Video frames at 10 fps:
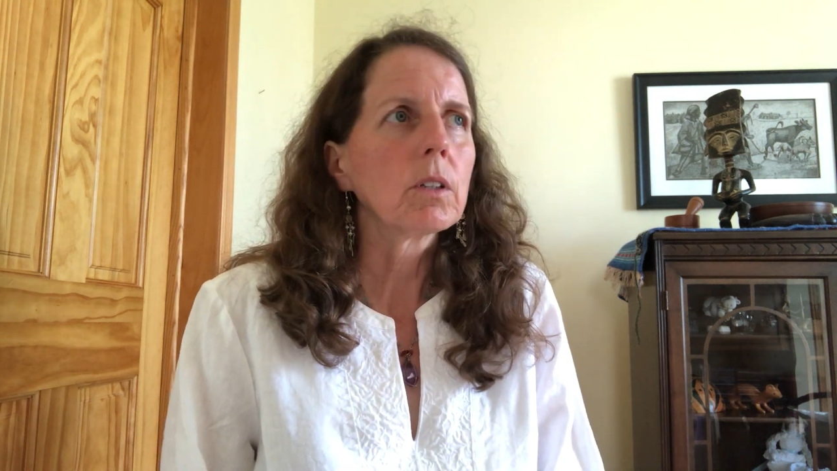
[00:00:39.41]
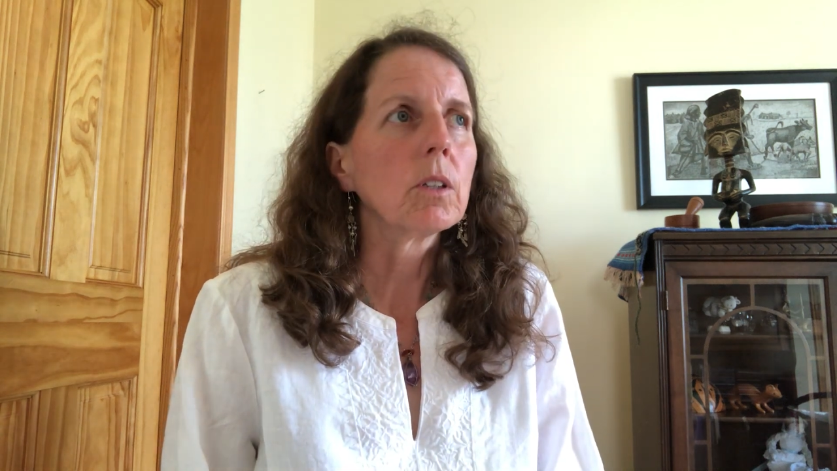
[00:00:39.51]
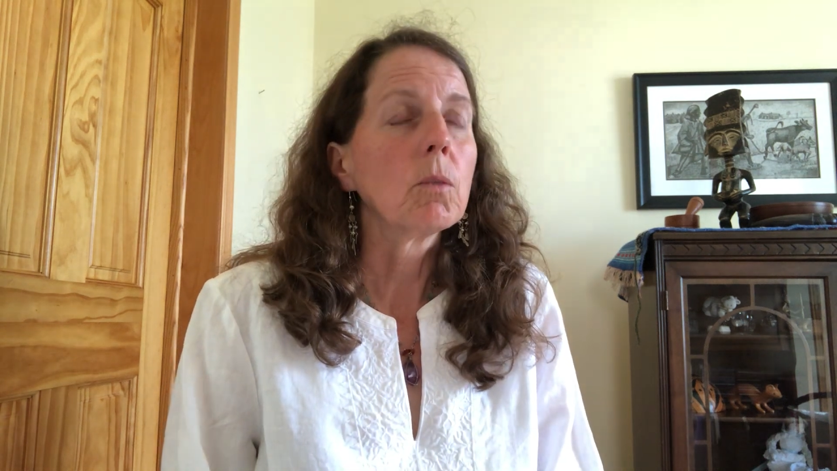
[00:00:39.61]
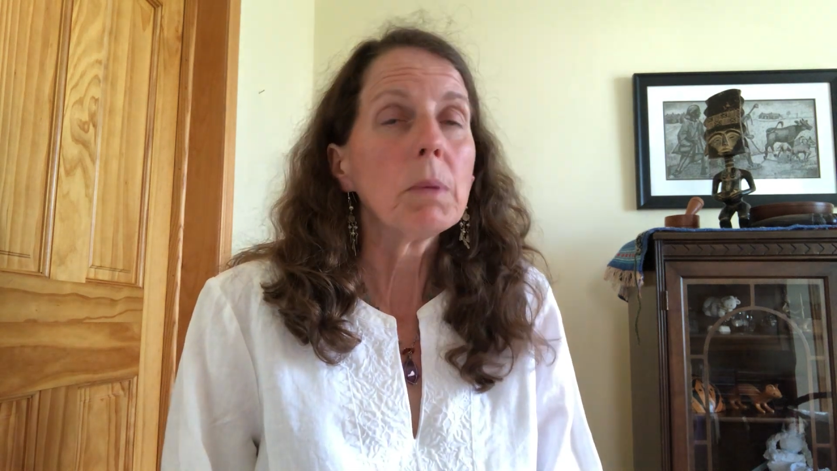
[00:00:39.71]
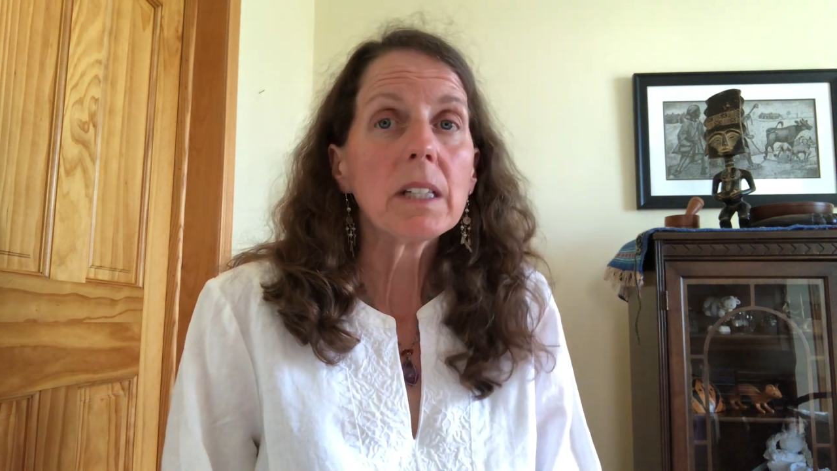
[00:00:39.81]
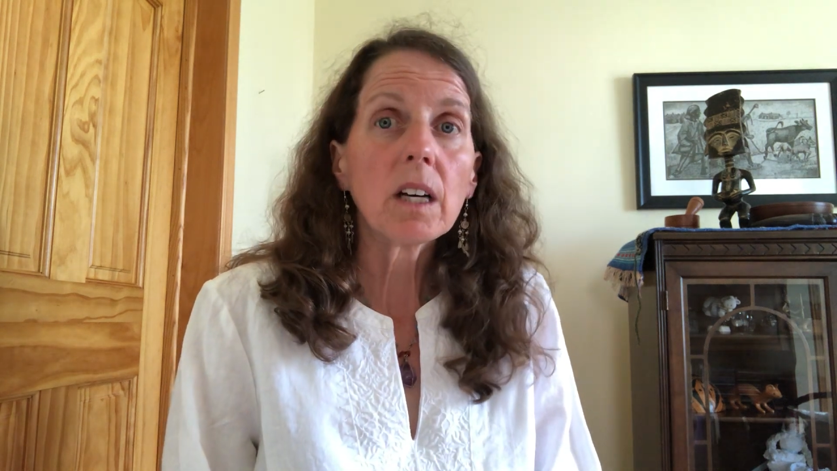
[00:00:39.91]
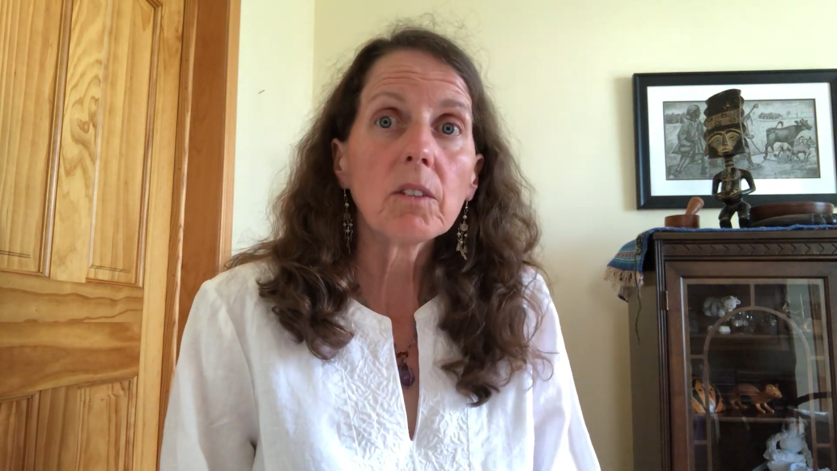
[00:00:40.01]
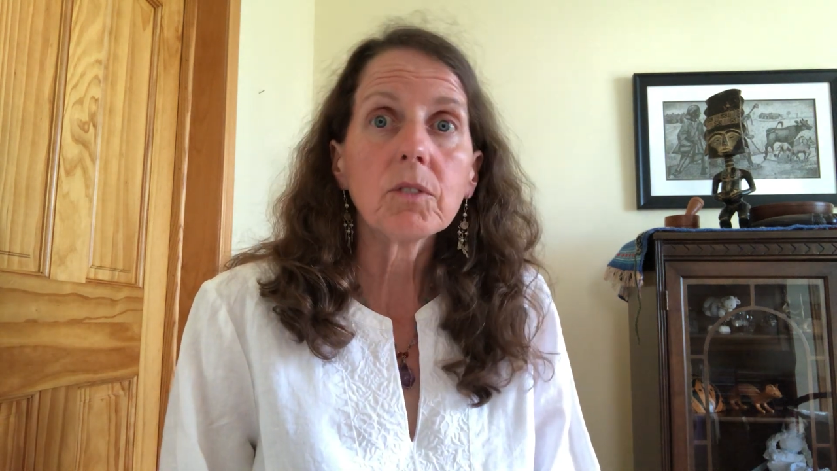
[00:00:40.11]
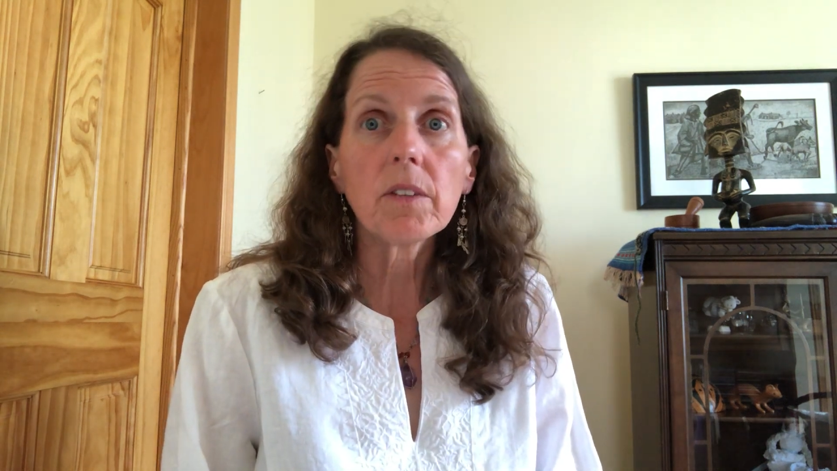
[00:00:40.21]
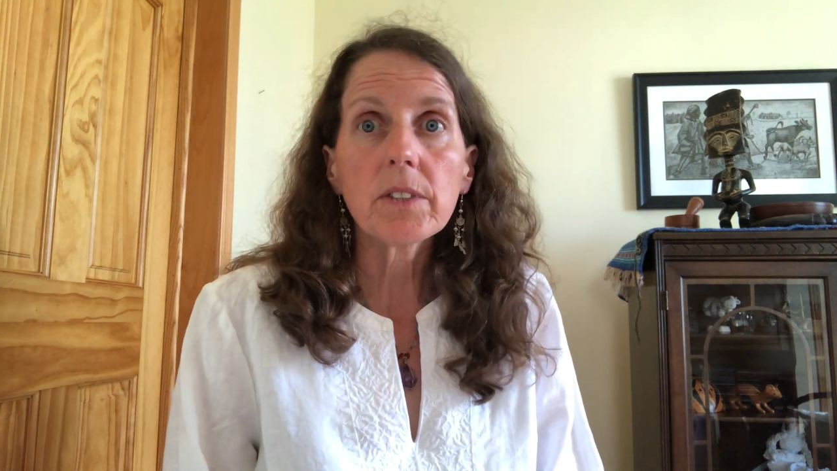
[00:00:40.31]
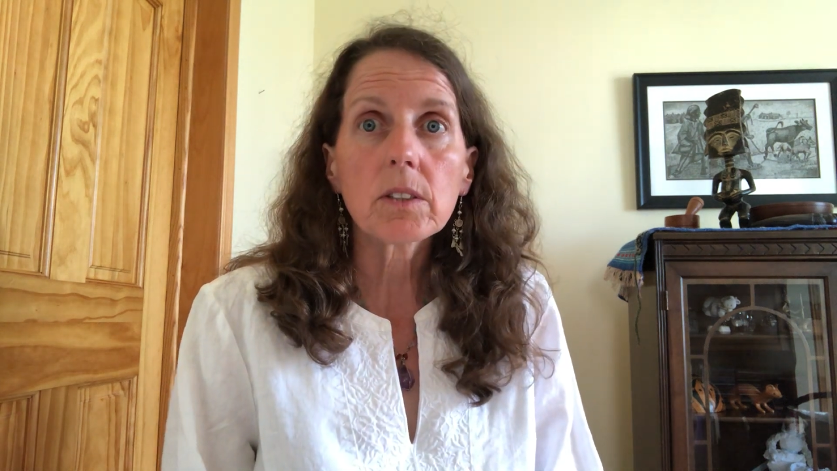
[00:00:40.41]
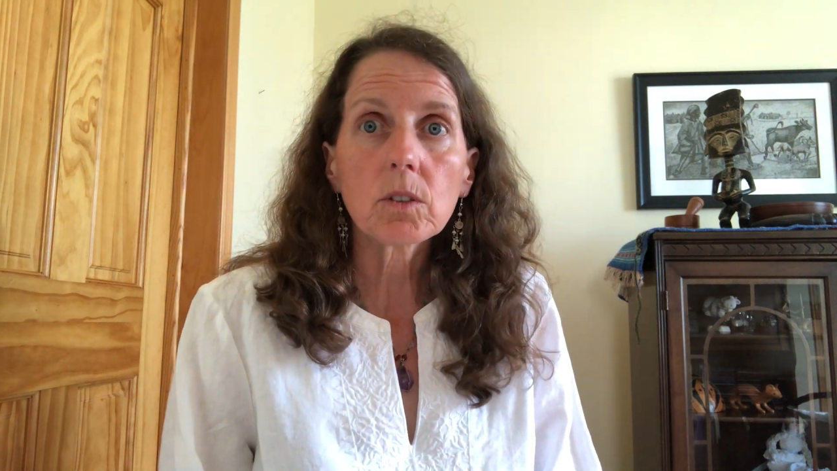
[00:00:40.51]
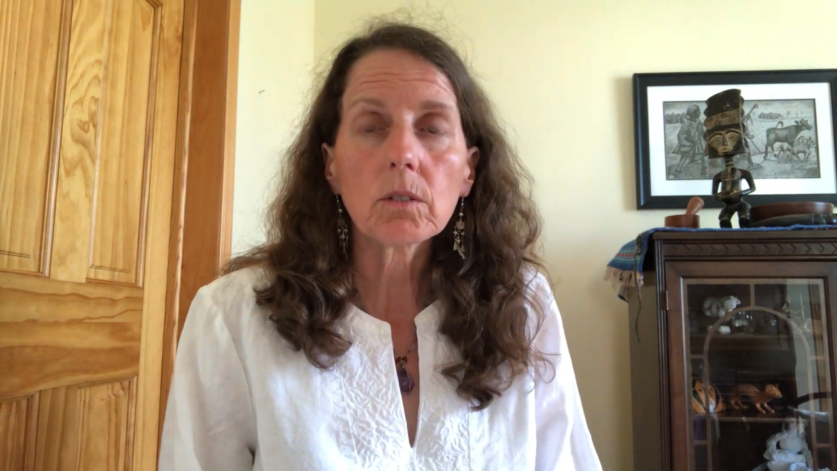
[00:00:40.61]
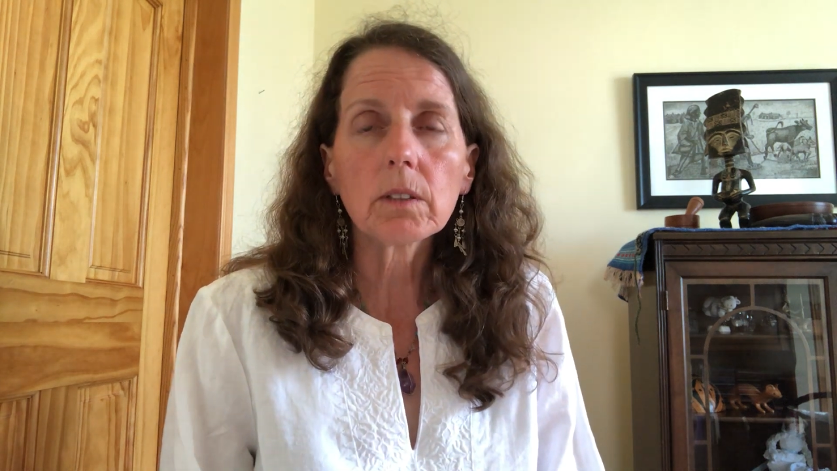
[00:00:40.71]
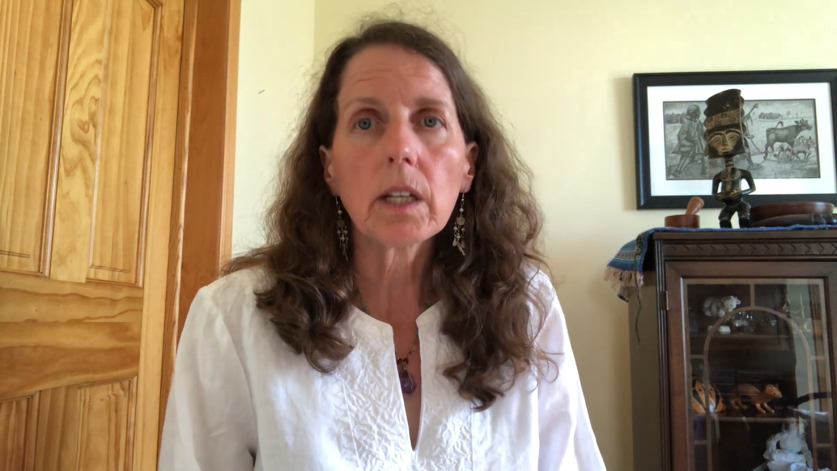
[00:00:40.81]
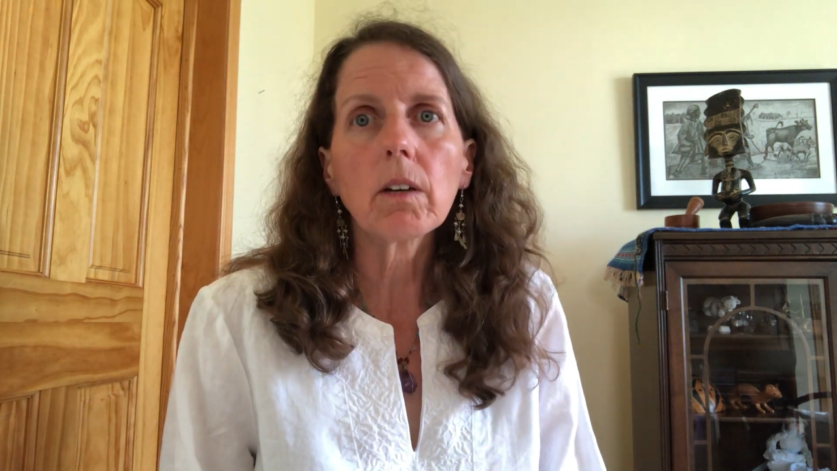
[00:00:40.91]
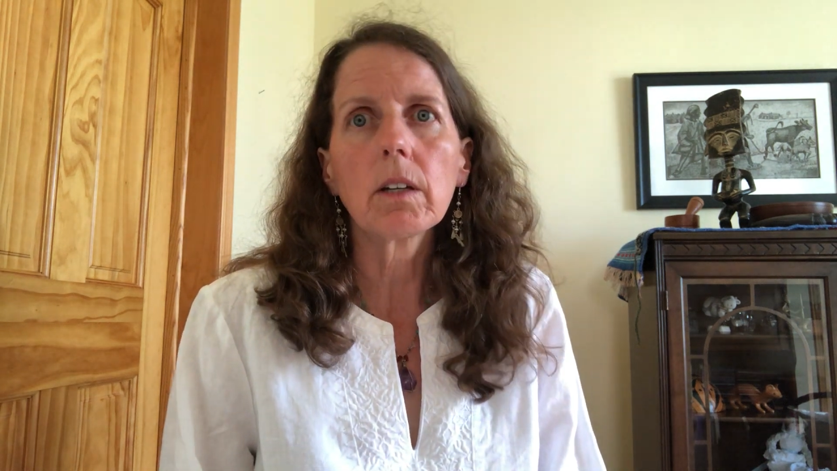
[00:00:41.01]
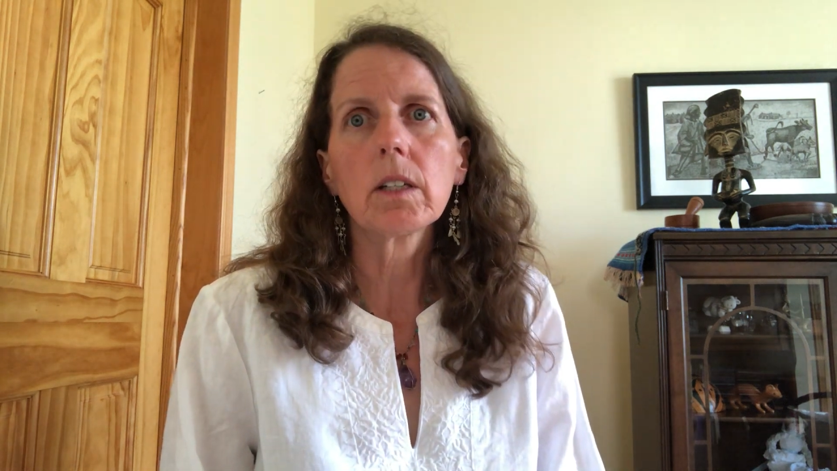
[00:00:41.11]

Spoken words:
you know, be careful of this certain area,